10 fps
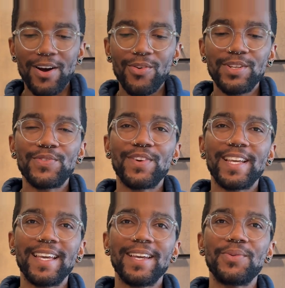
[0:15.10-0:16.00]
always
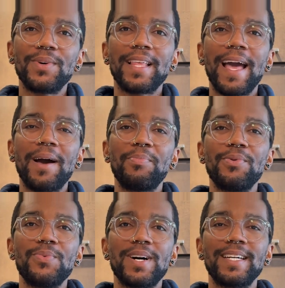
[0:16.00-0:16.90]
forget with Apple
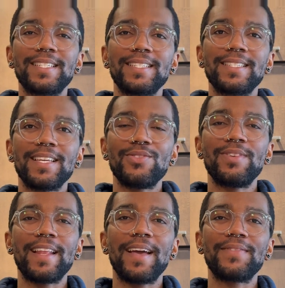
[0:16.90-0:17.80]
Watches that you
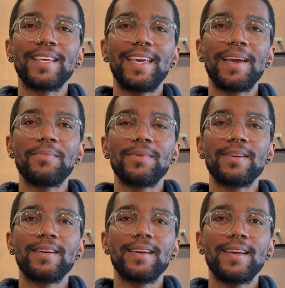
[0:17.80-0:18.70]
can have the
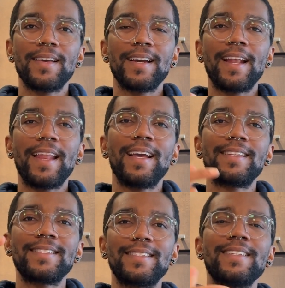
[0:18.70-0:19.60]
camera
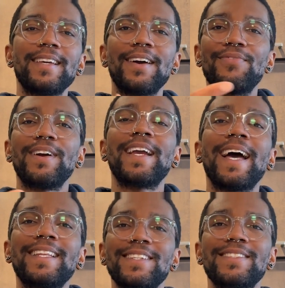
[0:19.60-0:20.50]
connected to you. I
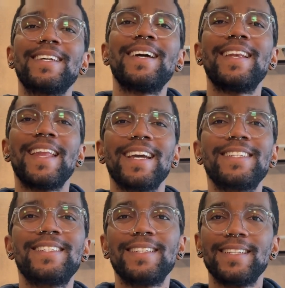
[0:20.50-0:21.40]
forgot there's a
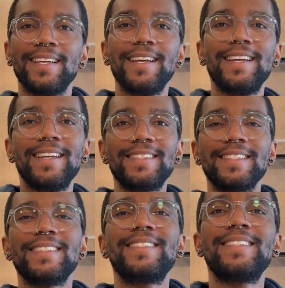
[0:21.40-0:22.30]
connection. It's
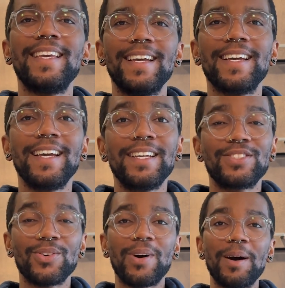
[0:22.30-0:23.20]
in sync.
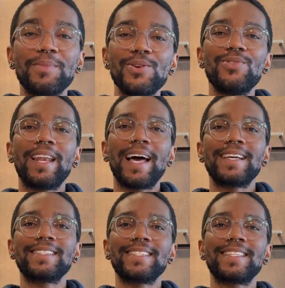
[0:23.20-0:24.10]
So I'm
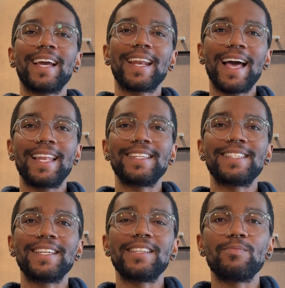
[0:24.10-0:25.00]
utilizing
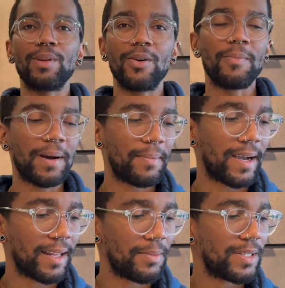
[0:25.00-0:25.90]
technology and it's blowing my
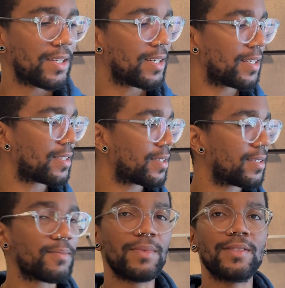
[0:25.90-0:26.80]
mind. Let me turn this
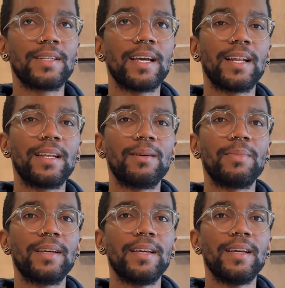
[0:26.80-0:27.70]
music down a little
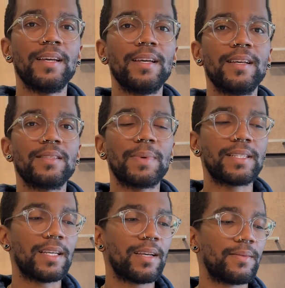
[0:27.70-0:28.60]
bit. It's my
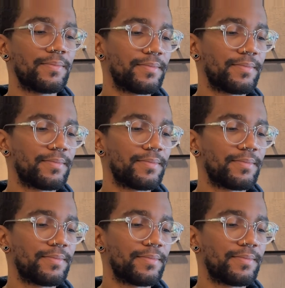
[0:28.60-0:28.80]
jam.